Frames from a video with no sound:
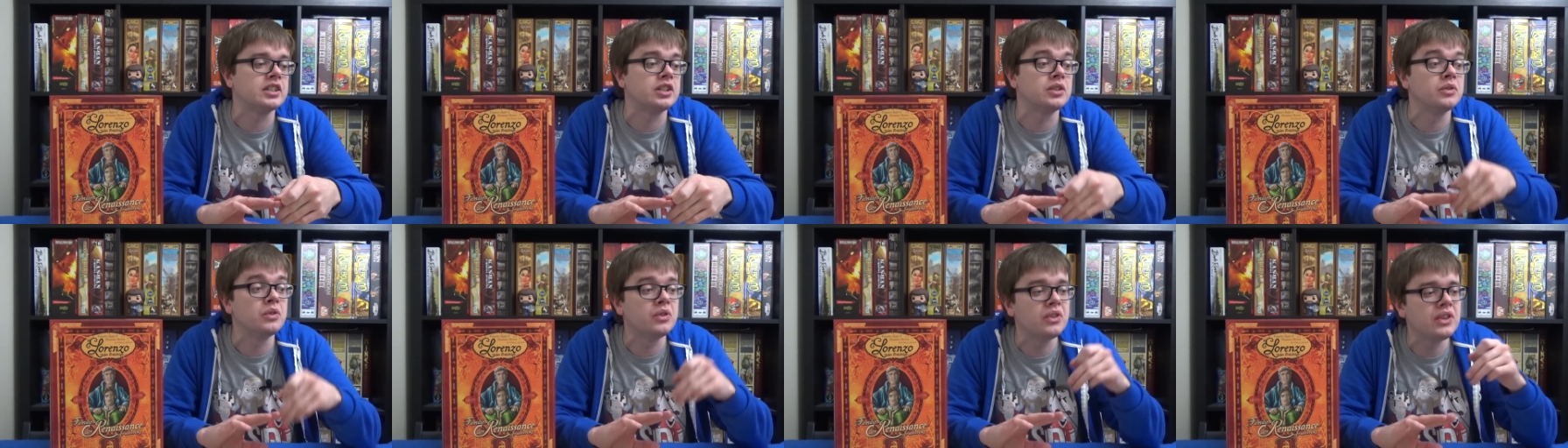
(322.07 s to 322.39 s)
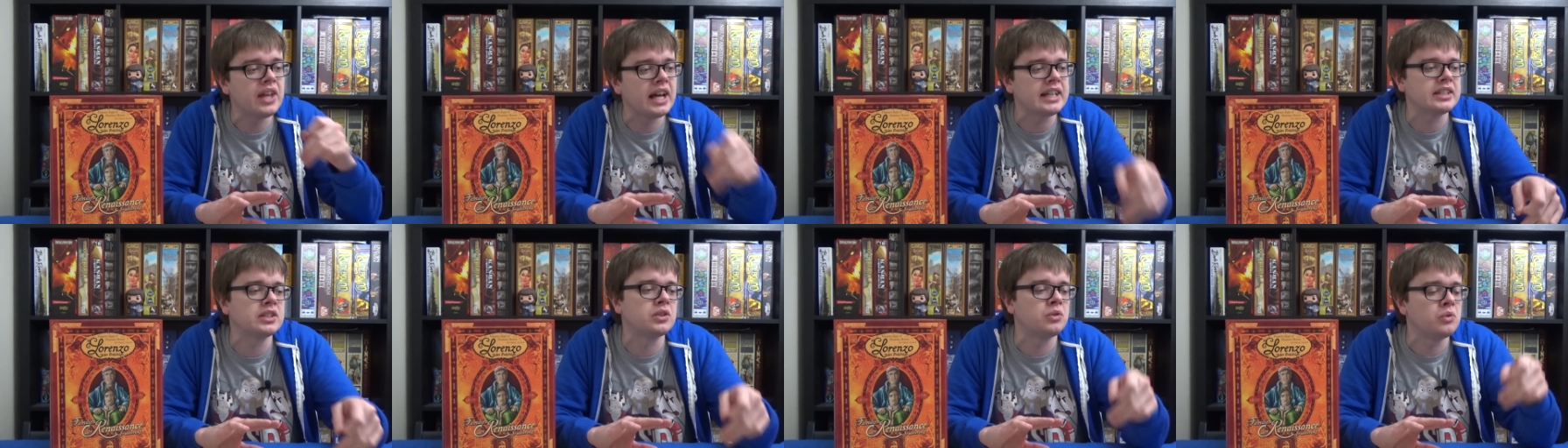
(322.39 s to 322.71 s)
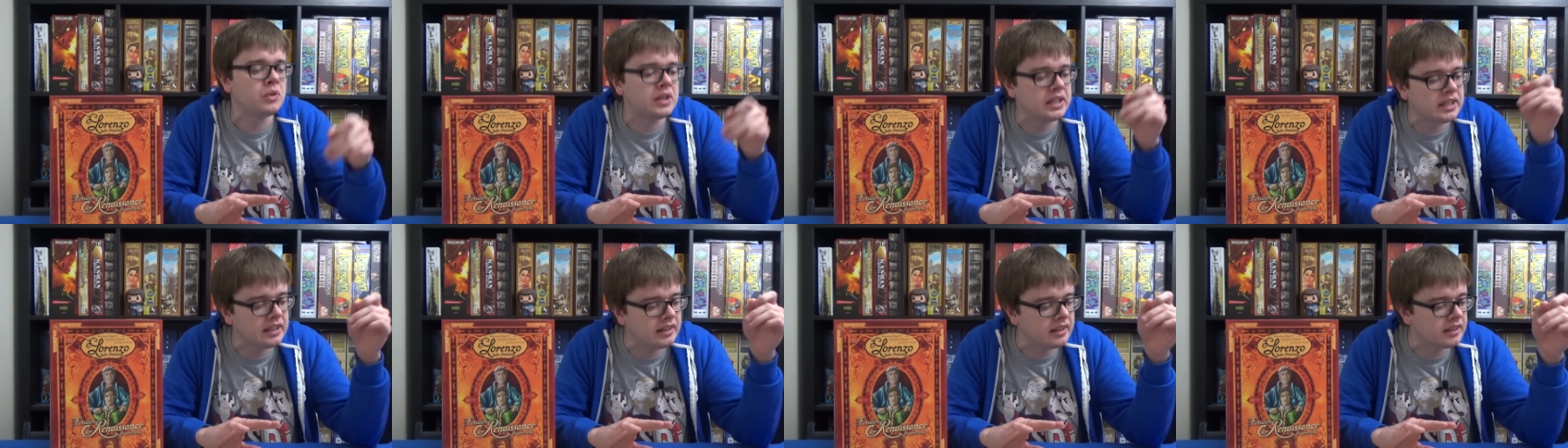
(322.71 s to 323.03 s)
to, that's a
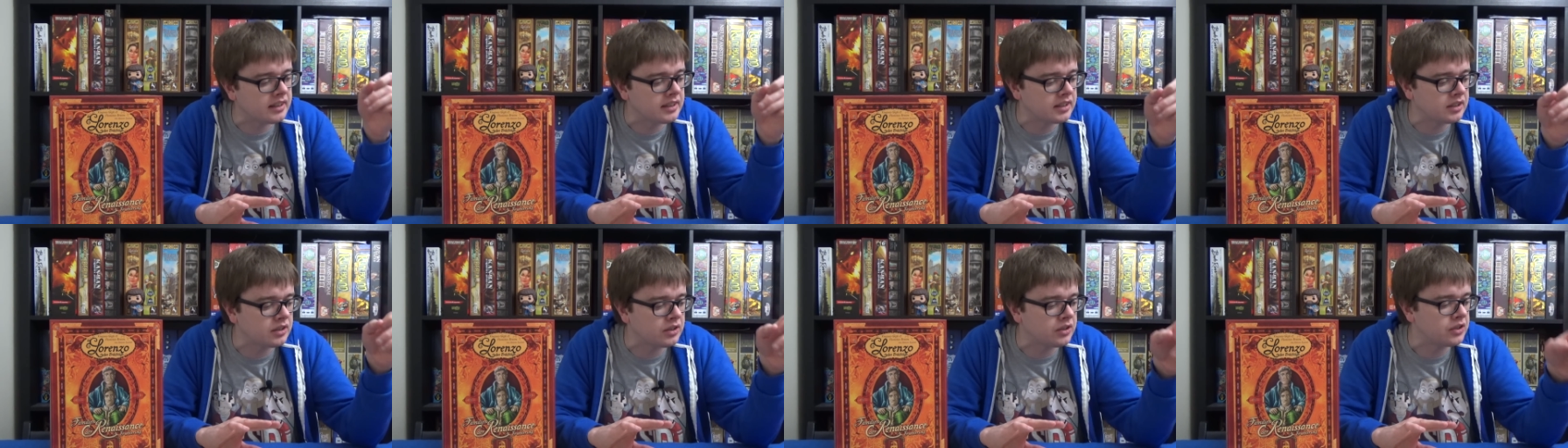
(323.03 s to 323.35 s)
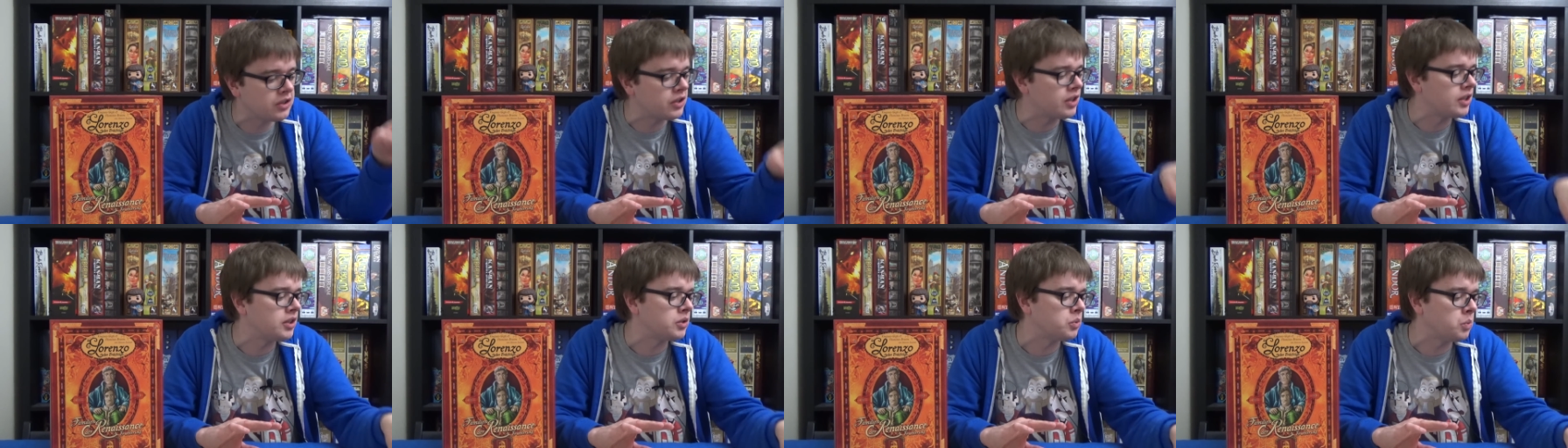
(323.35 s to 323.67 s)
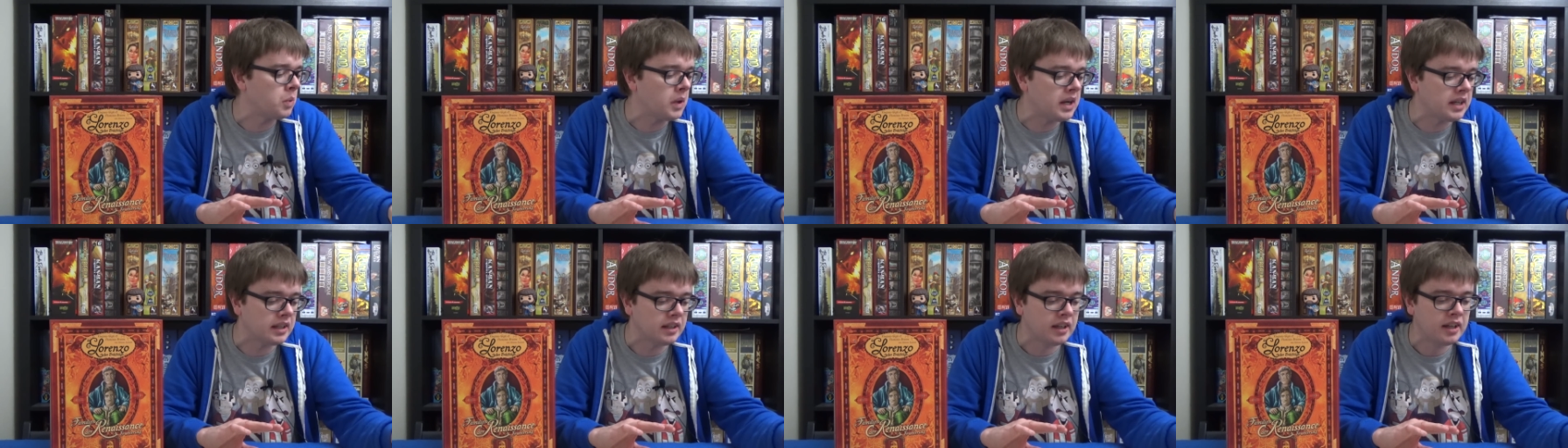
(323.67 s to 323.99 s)
really nice touch as
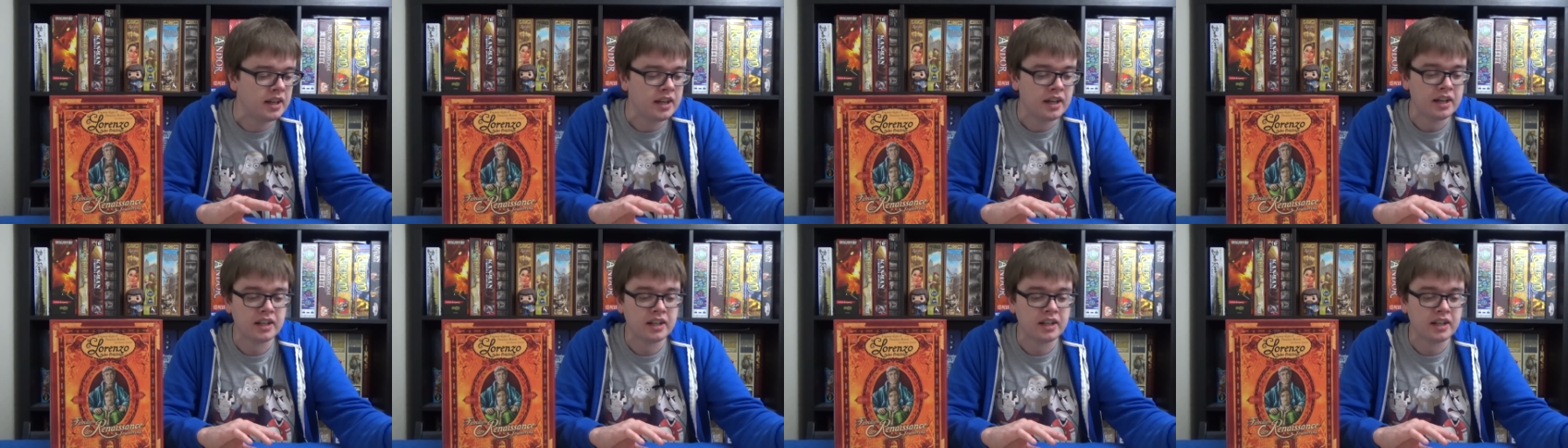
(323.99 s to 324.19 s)
well.